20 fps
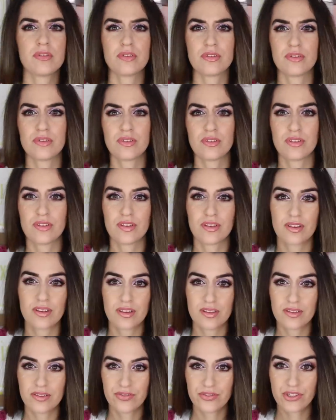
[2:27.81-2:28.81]
Do
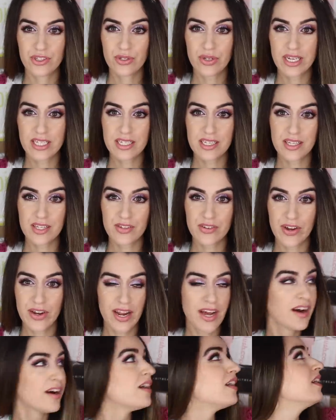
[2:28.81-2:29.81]
you guys see this right now?